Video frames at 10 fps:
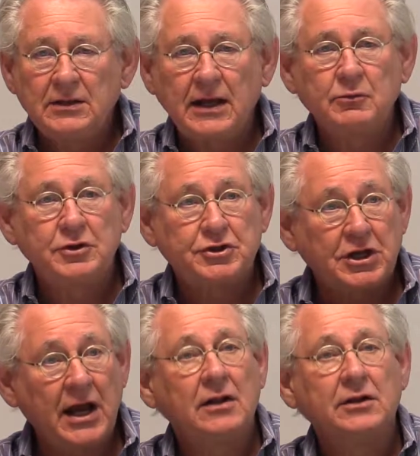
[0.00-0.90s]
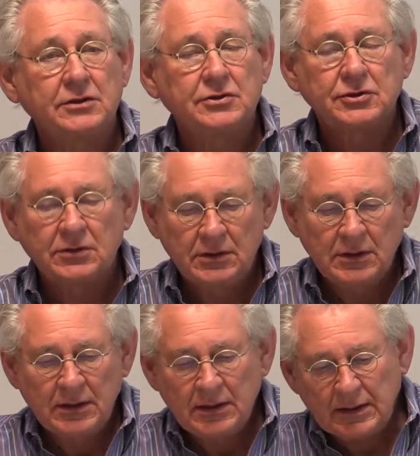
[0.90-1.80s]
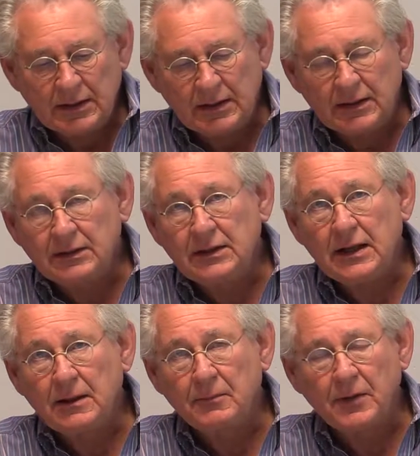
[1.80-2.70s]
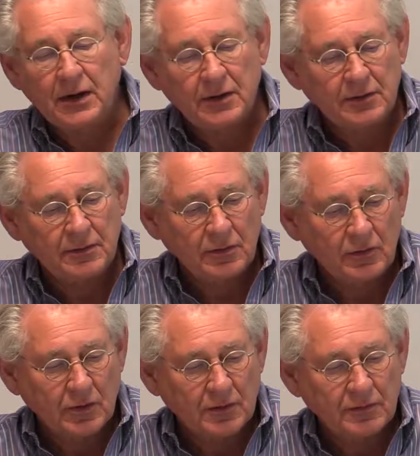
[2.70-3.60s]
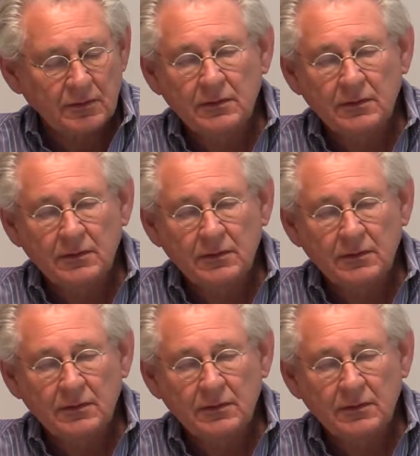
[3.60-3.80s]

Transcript: that would challenge the empire to the north.